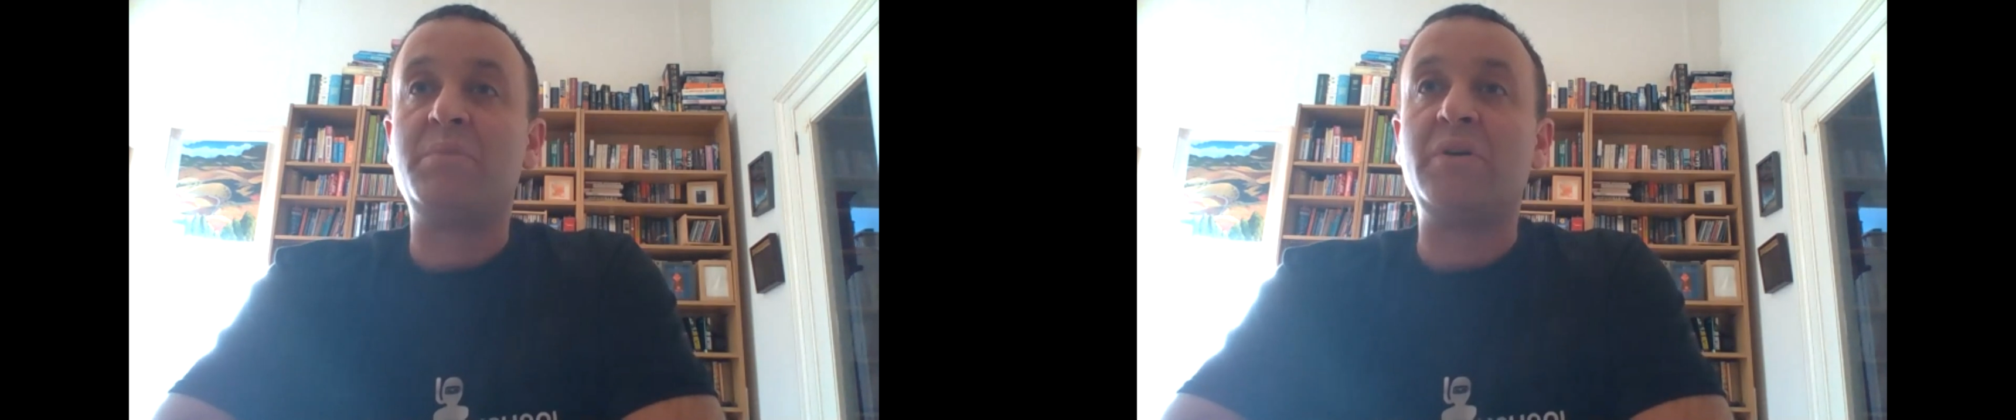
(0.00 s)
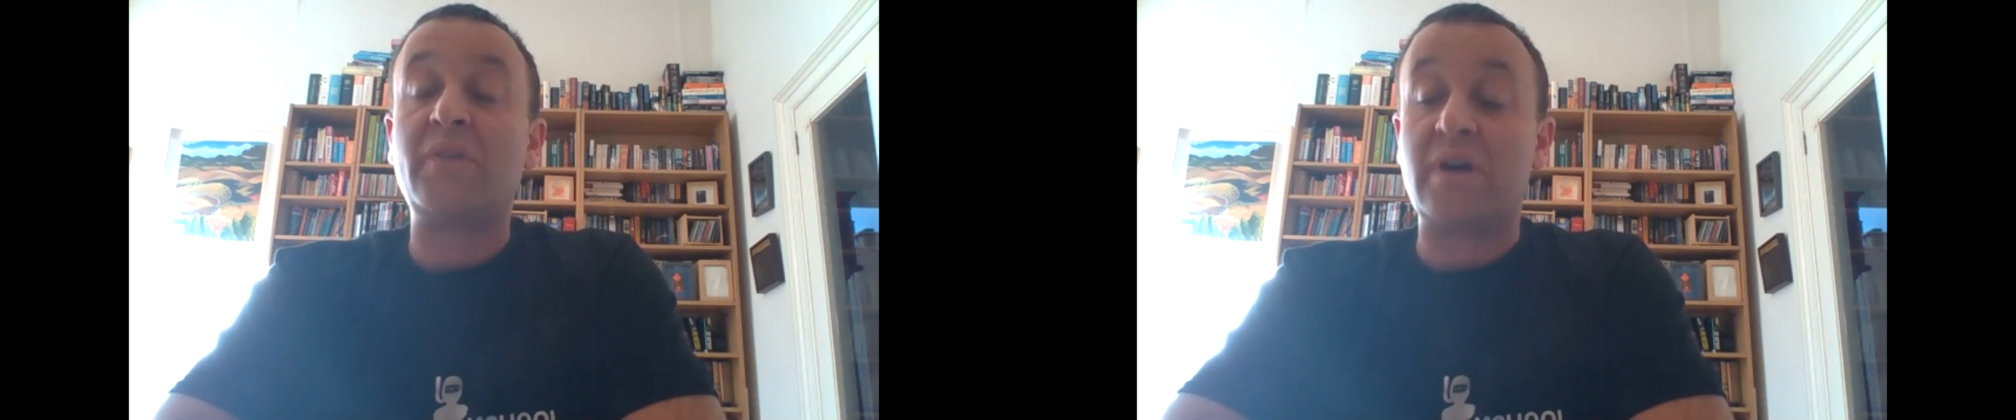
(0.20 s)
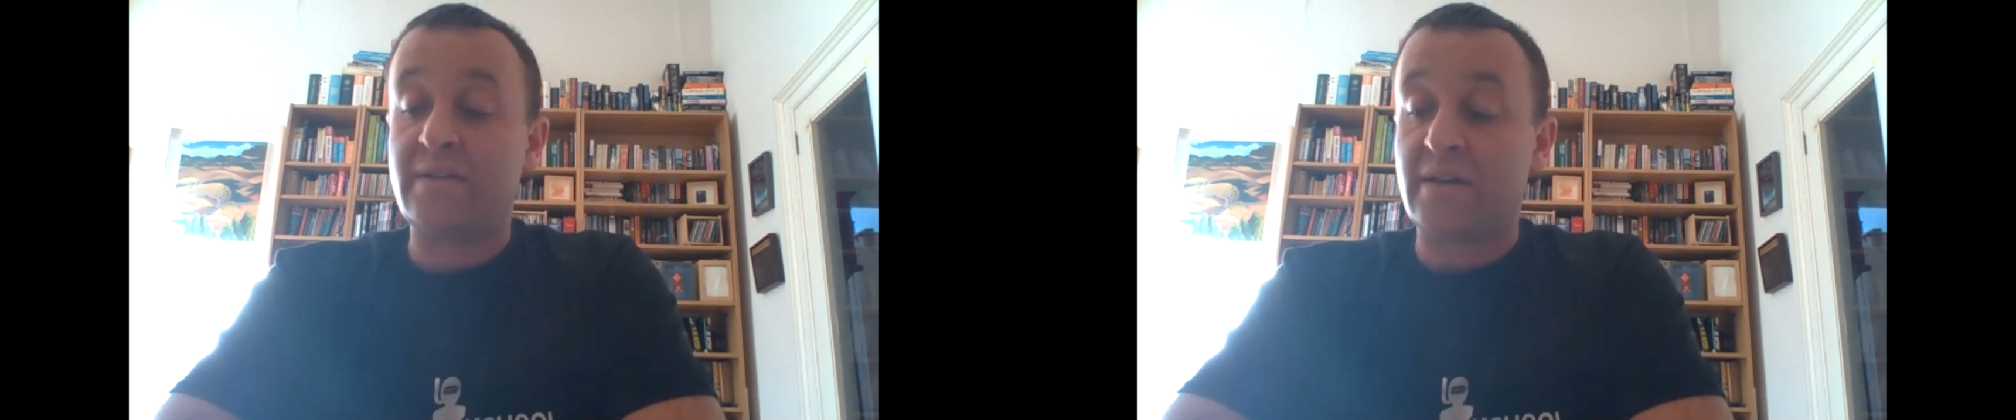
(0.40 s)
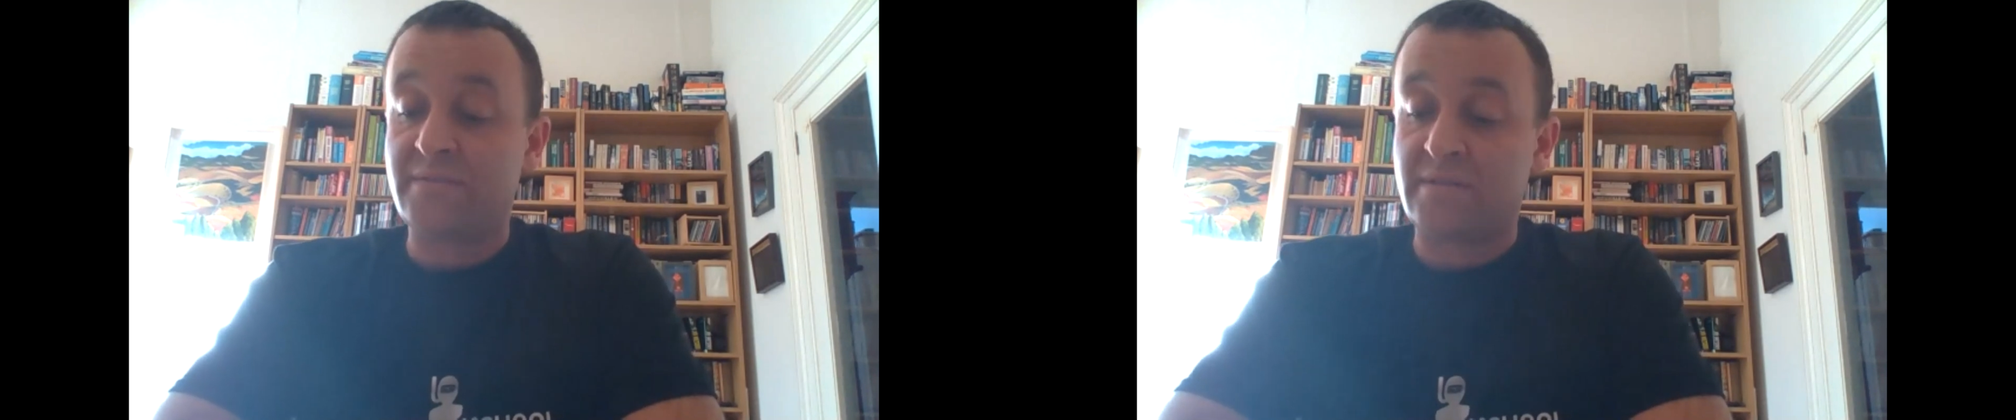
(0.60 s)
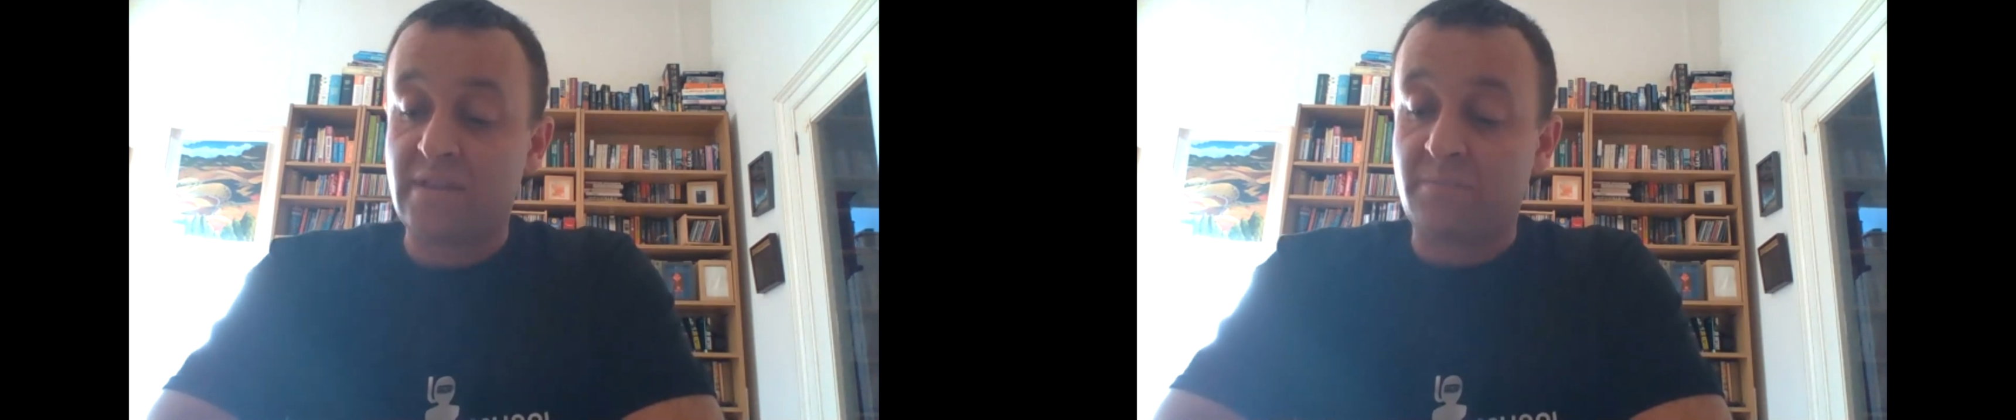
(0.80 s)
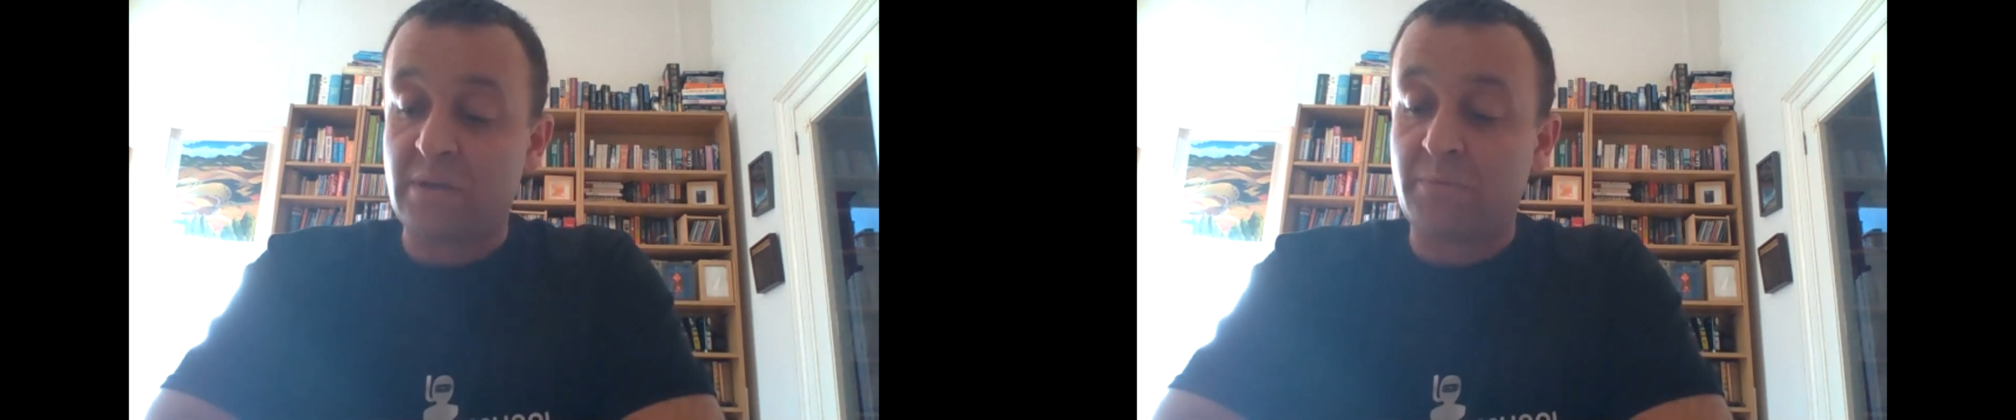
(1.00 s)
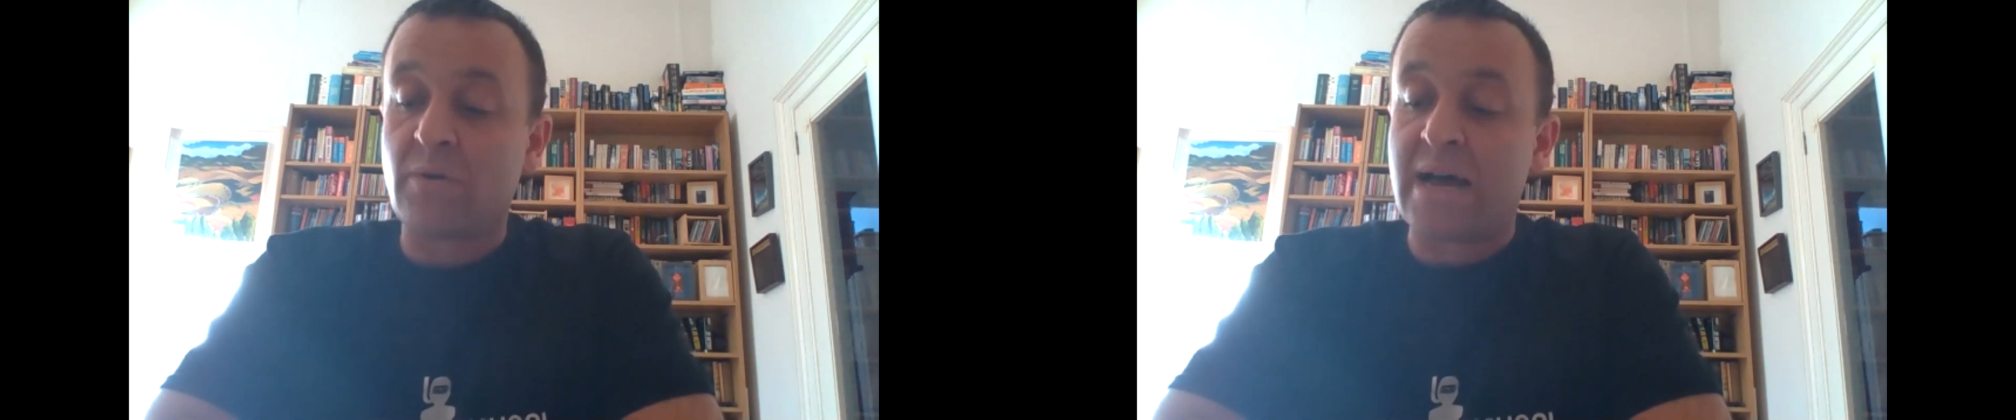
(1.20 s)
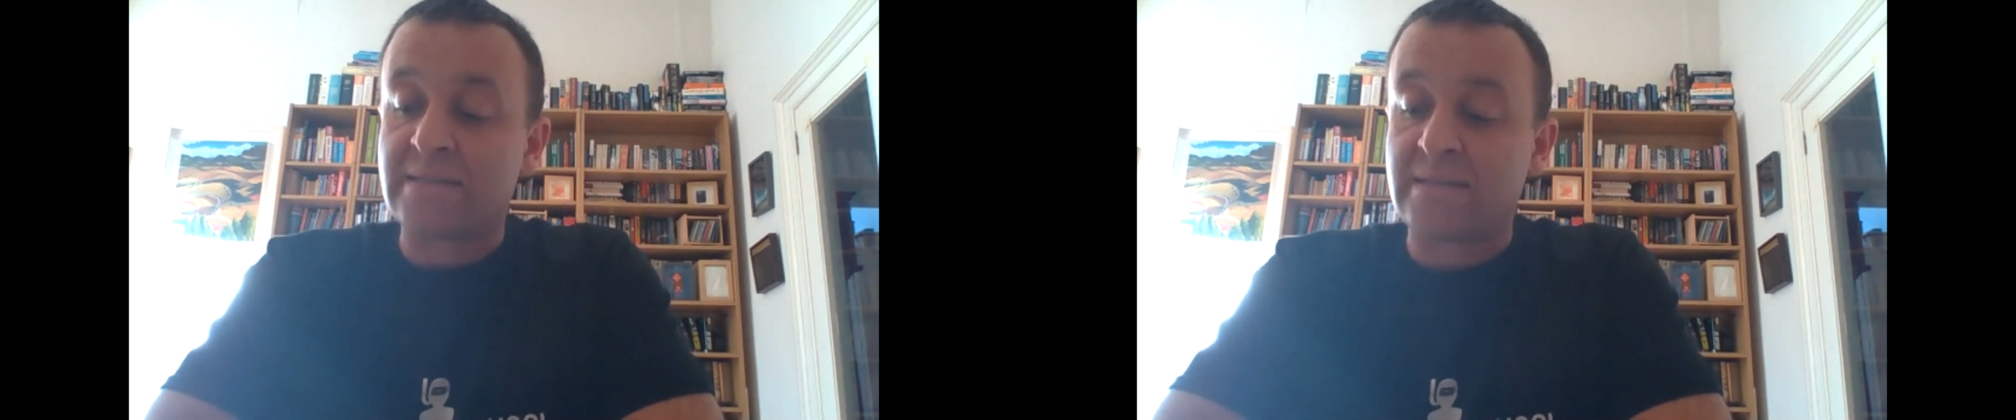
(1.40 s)
But I see the
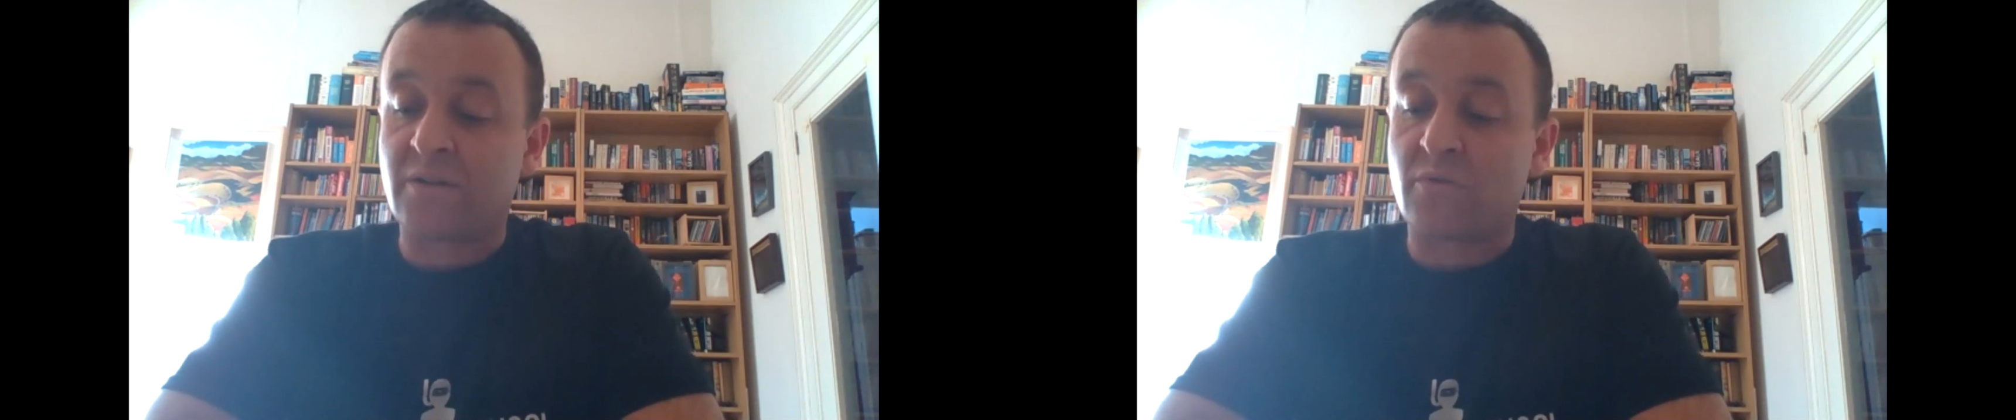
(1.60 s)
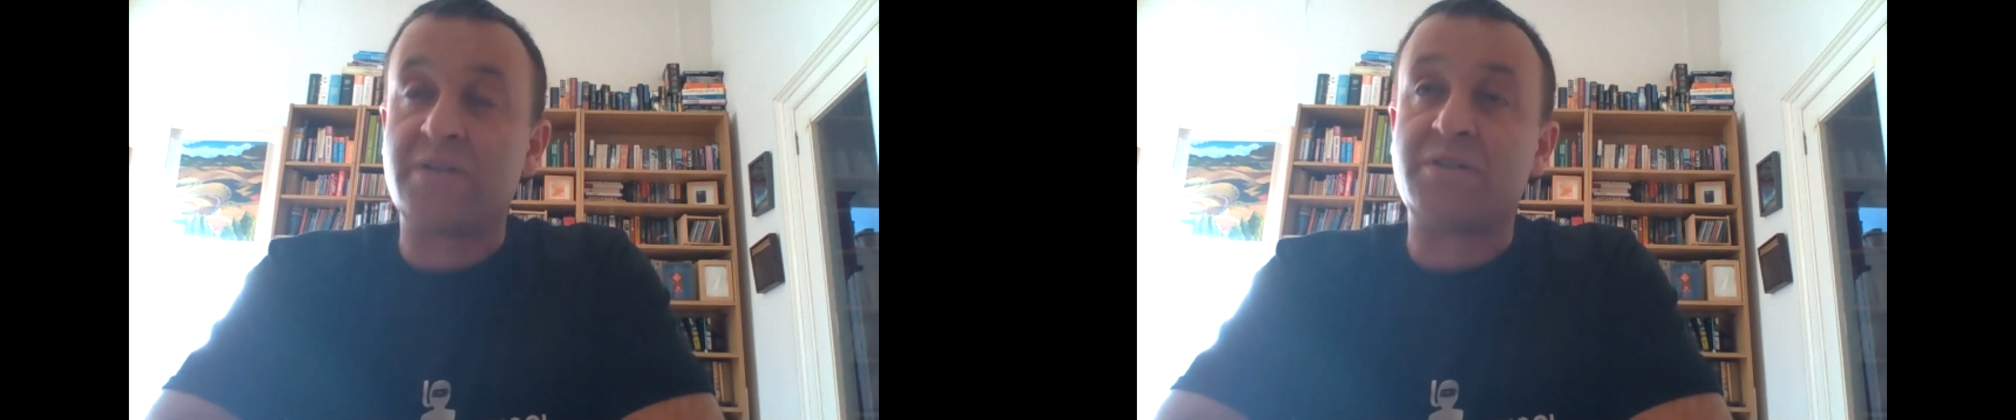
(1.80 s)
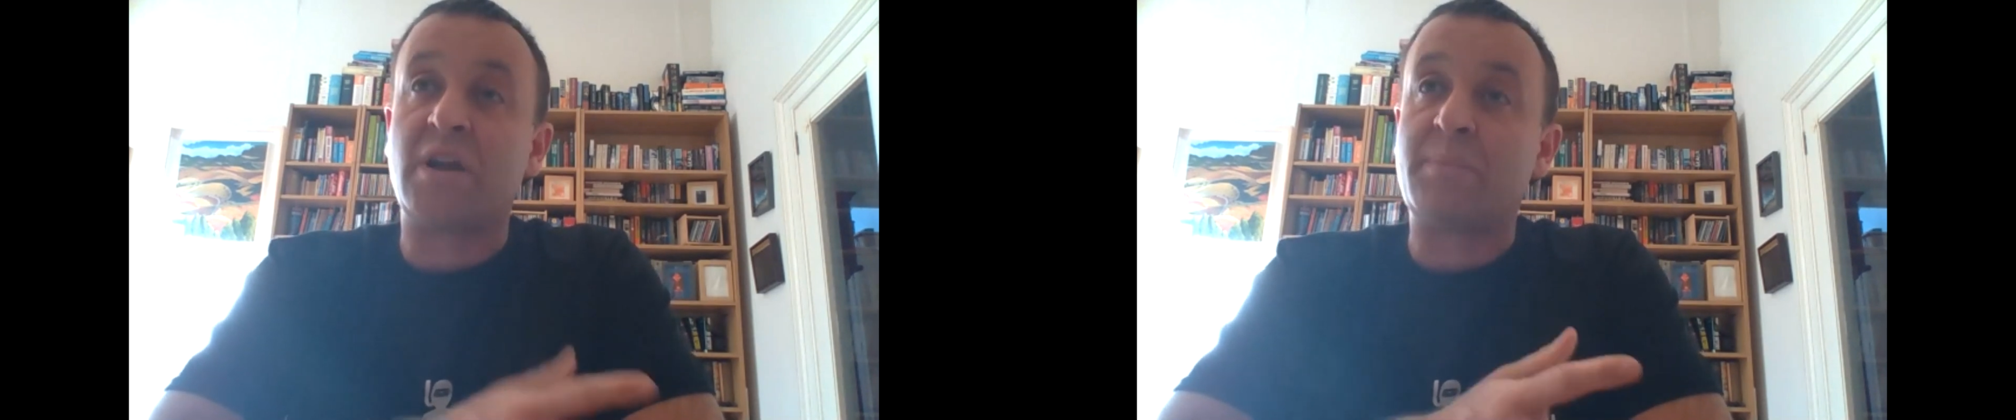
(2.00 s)
people who asked that question.